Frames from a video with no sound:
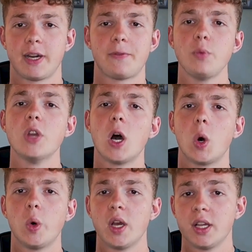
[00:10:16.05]
If you
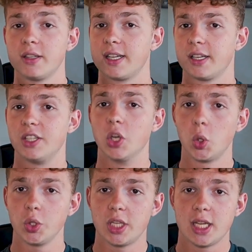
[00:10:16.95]
know that an
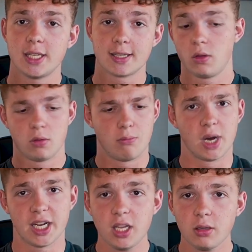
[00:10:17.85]
adult needs
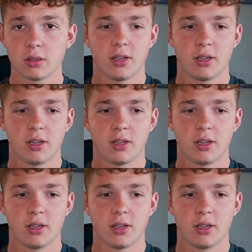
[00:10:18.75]
money,